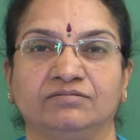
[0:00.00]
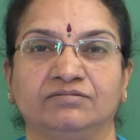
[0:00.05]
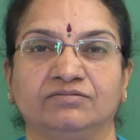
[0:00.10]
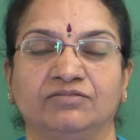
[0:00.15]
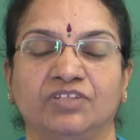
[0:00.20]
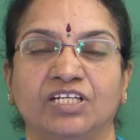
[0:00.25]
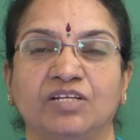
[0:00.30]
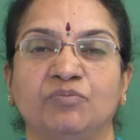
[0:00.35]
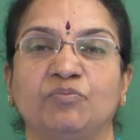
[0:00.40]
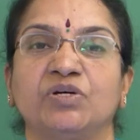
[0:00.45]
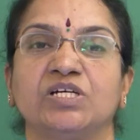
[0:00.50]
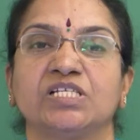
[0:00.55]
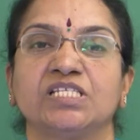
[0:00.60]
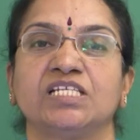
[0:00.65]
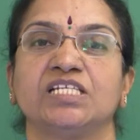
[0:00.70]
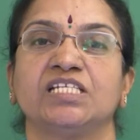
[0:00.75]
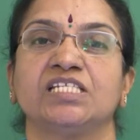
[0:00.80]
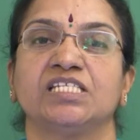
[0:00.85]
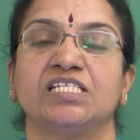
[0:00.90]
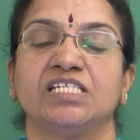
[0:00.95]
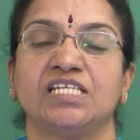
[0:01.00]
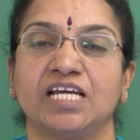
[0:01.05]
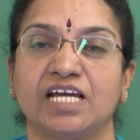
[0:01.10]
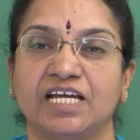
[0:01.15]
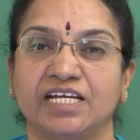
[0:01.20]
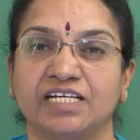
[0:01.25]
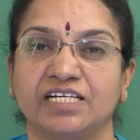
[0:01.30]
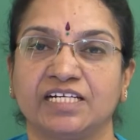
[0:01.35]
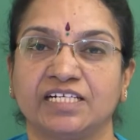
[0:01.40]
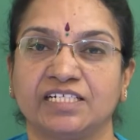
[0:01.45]
when a person is
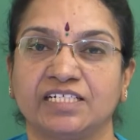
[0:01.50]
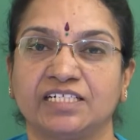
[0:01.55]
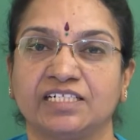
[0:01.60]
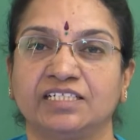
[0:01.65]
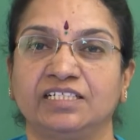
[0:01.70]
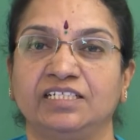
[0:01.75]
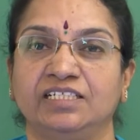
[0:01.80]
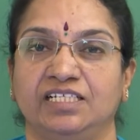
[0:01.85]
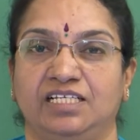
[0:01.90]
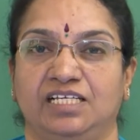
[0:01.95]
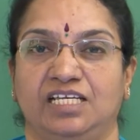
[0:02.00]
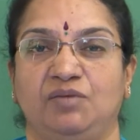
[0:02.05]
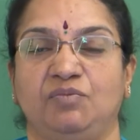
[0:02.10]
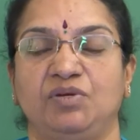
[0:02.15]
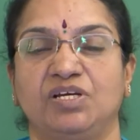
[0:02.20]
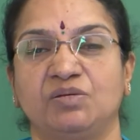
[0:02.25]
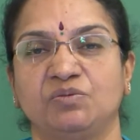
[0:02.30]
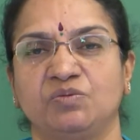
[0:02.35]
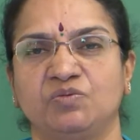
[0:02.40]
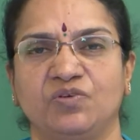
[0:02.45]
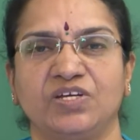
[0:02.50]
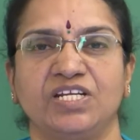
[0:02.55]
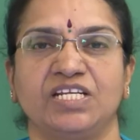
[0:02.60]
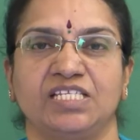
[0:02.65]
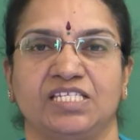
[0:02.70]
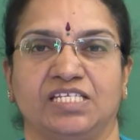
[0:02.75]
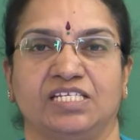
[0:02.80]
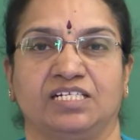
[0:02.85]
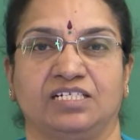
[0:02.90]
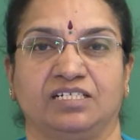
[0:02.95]
dehydrated, he becomes very
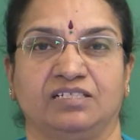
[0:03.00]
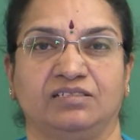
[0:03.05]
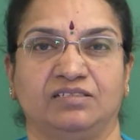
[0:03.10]
sick.